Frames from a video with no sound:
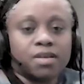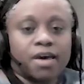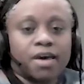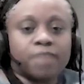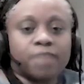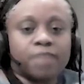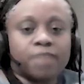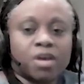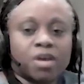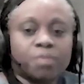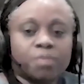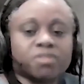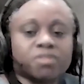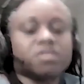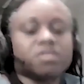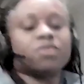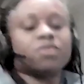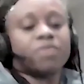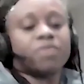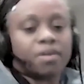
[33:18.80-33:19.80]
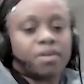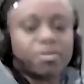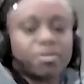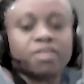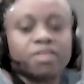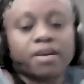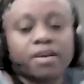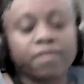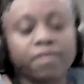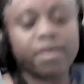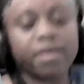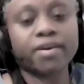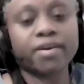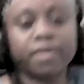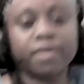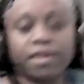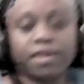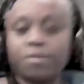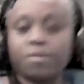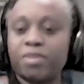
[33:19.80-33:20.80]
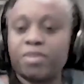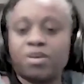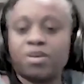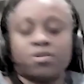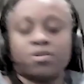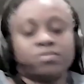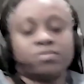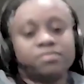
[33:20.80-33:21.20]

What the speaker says: and being able to say, okay, I'm good now. I can get up and go.